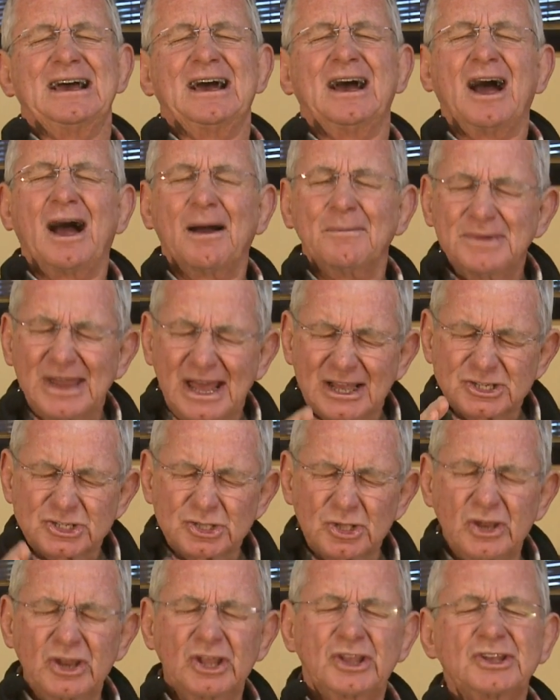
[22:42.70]
I'm now
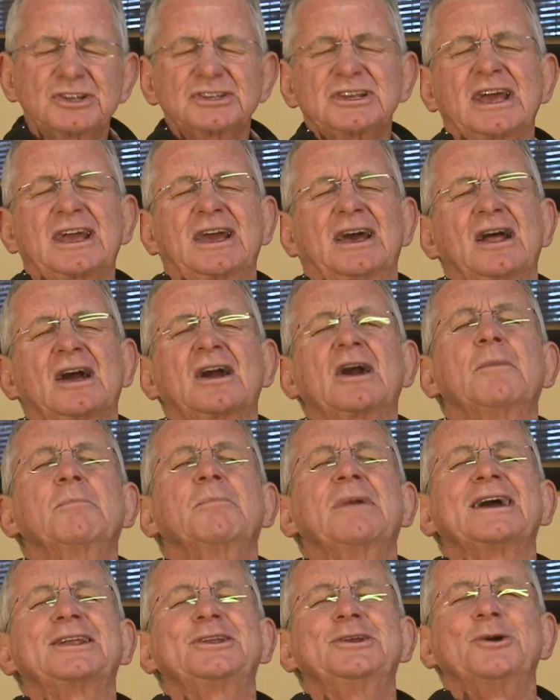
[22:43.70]
starting to say, can I come
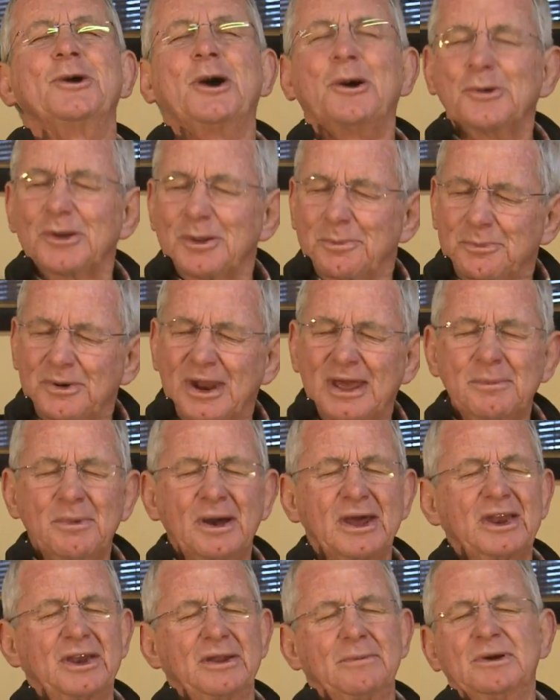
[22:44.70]
back to you? I want to pray
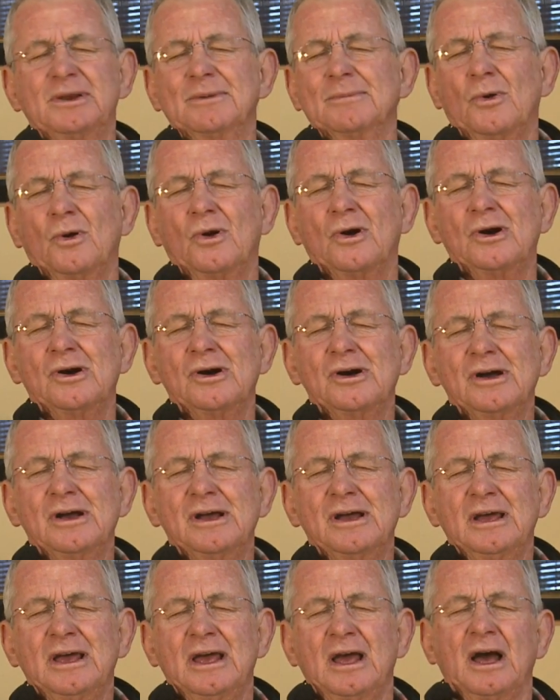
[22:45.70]
about it a bit more.
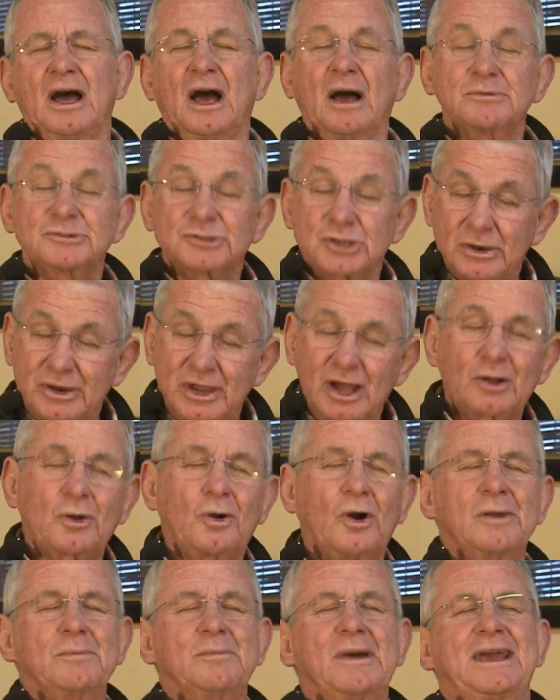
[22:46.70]
I'm sorry, I
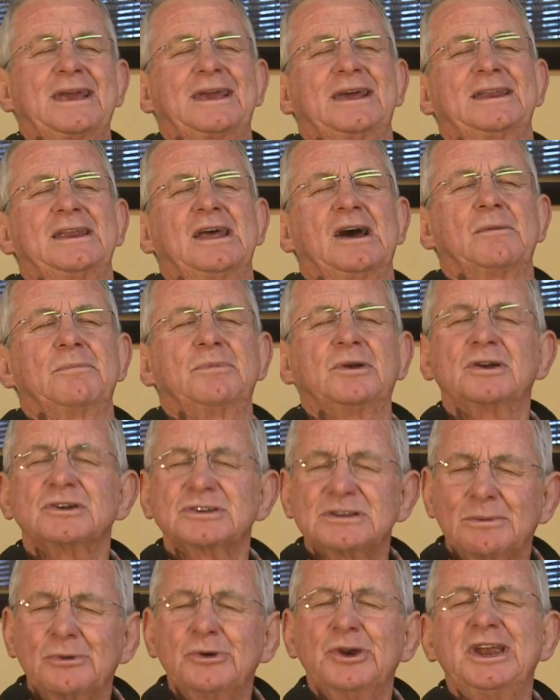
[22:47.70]
can't make it now because
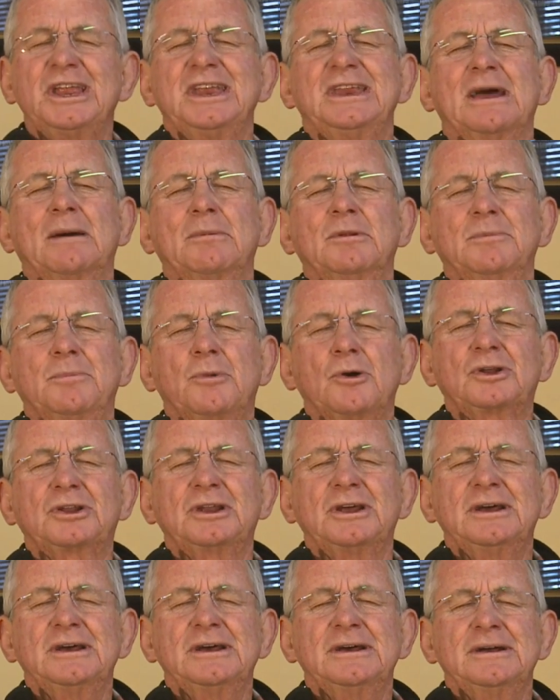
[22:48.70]
I'm already double booked.
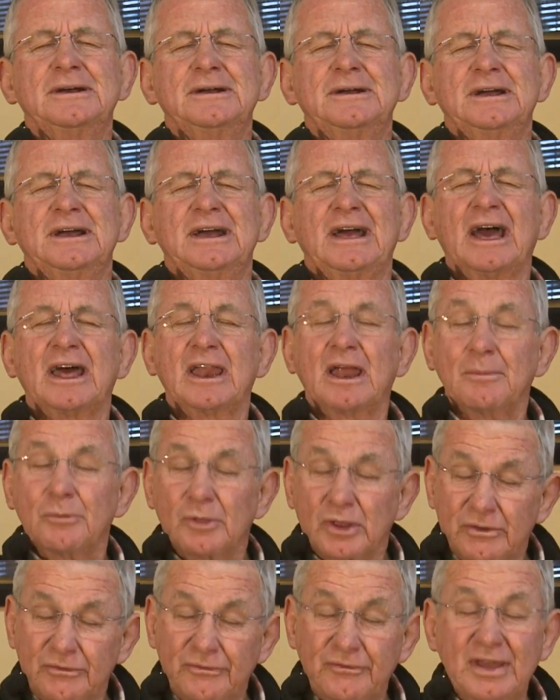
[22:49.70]
And I'm
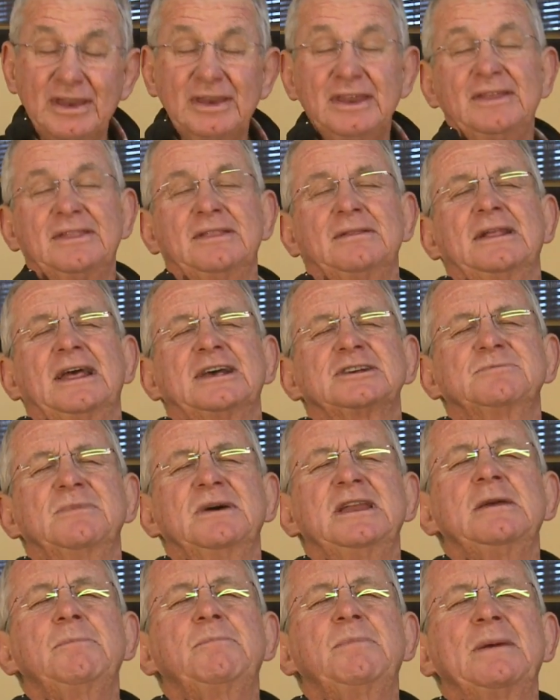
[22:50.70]
not offending as
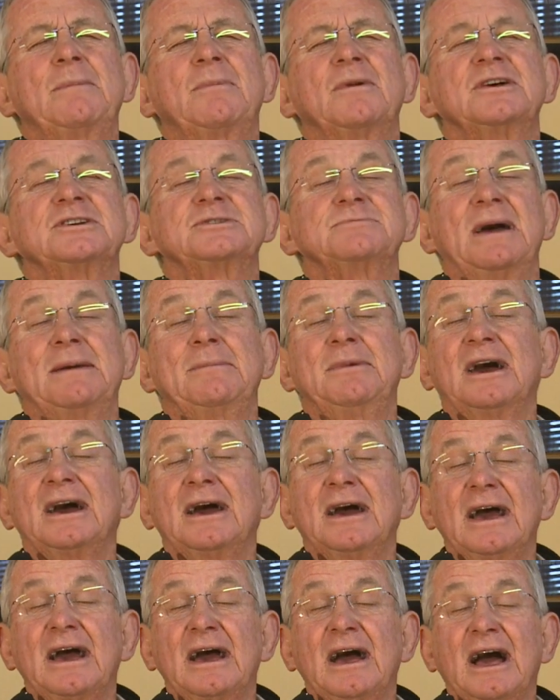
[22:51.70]
many people as maybe
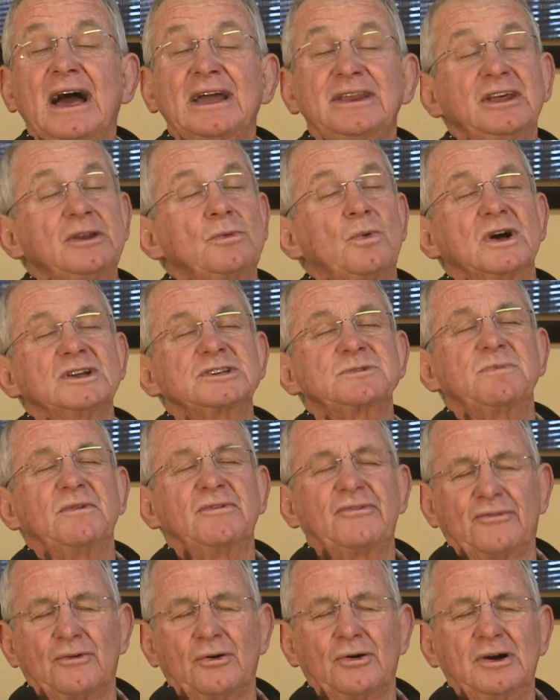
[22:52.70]
I did once
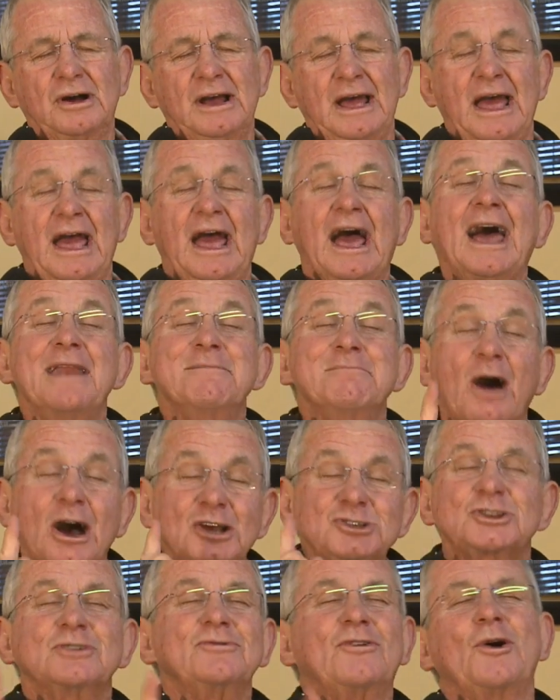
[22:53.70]
before. And
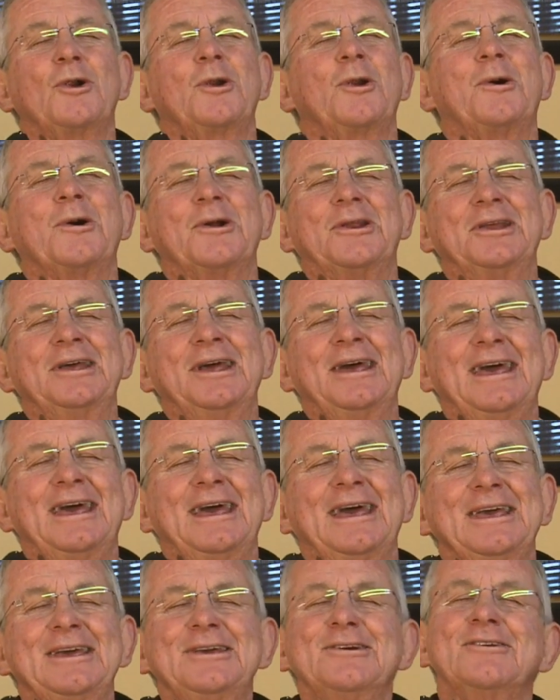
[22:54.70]
most of all, Lord,
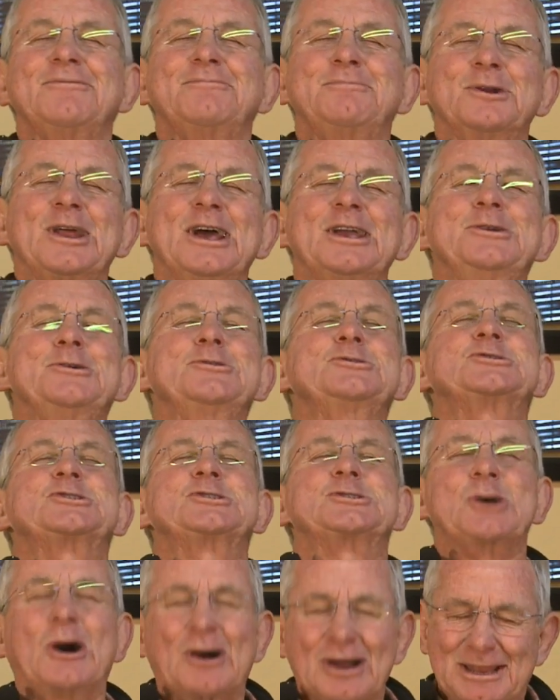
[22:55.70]
you have put a new
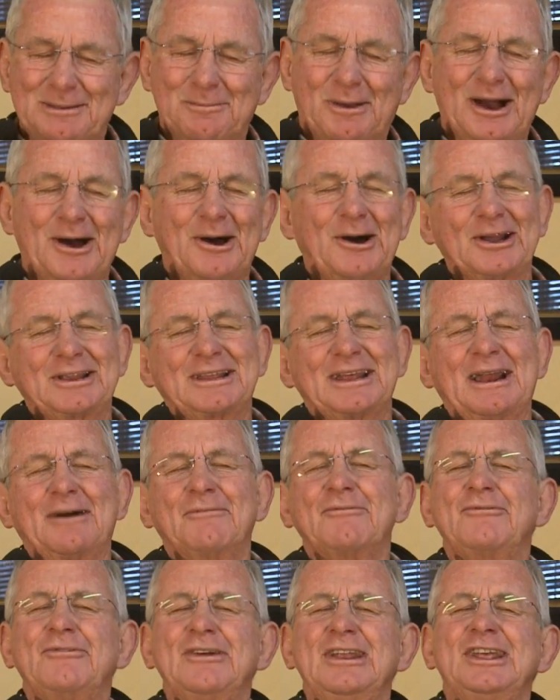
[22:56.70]
song in my heart and I'm
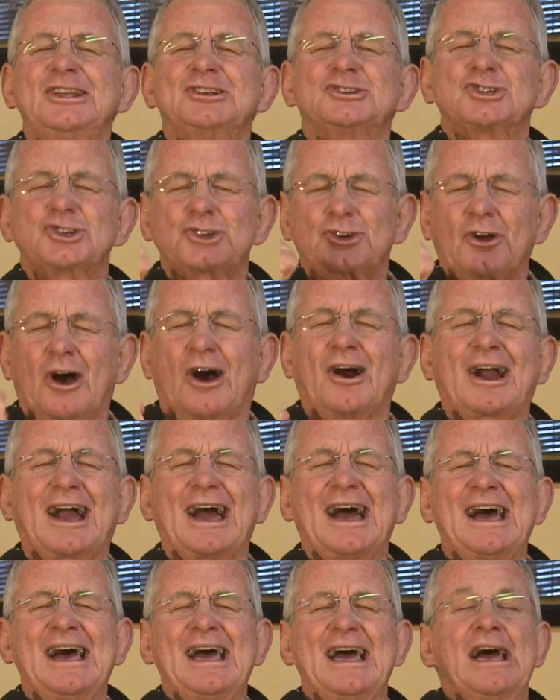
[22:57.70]
feeling
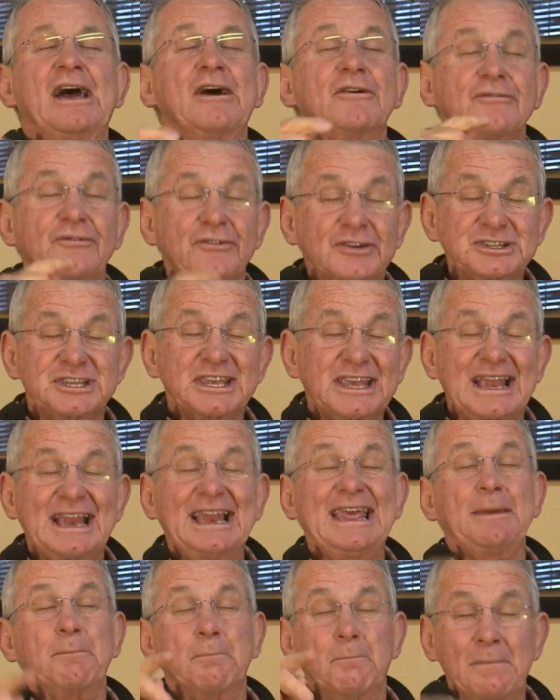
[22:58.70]
stronger
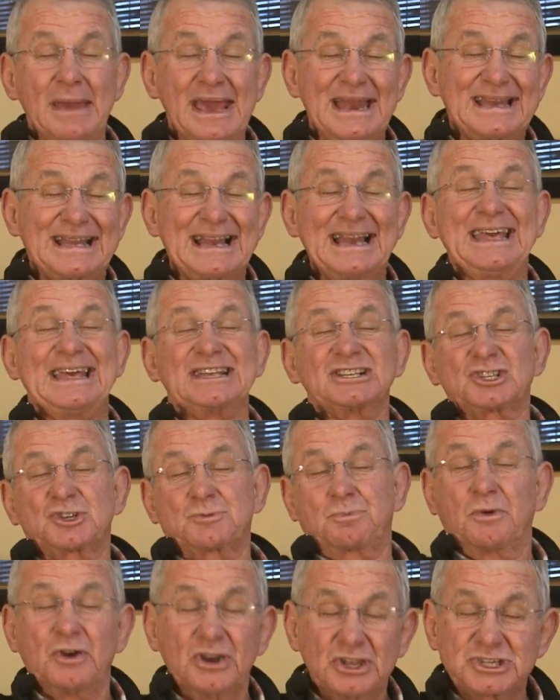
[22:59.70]
physically, mentally, and
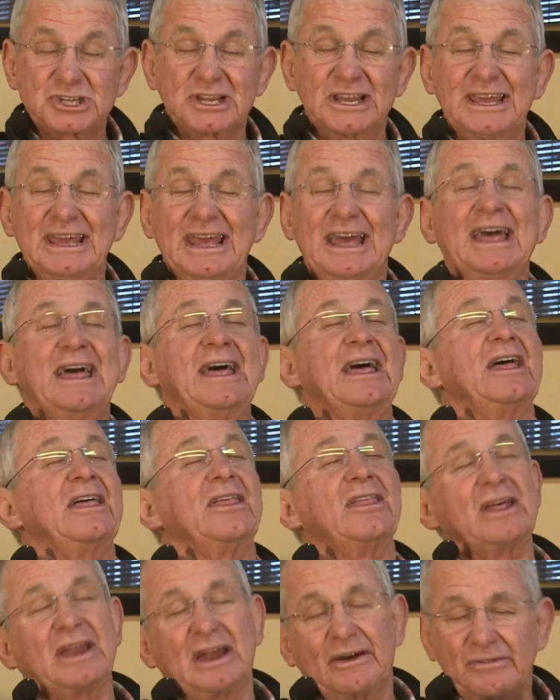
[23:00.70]
spiritually
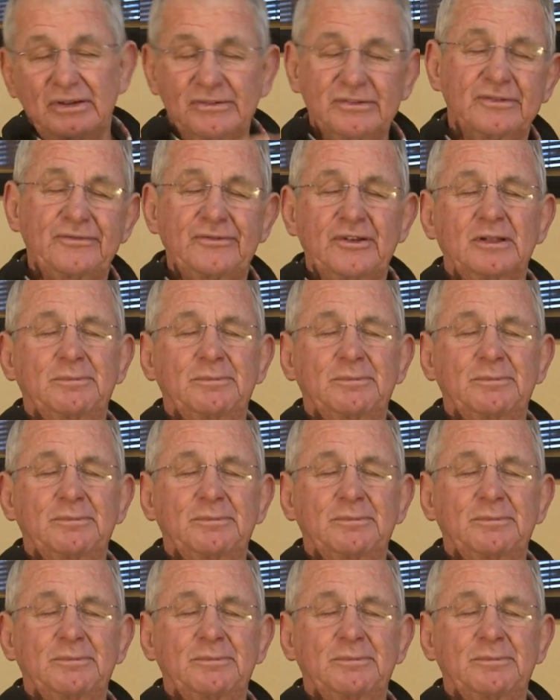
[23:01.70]
than I've ever felt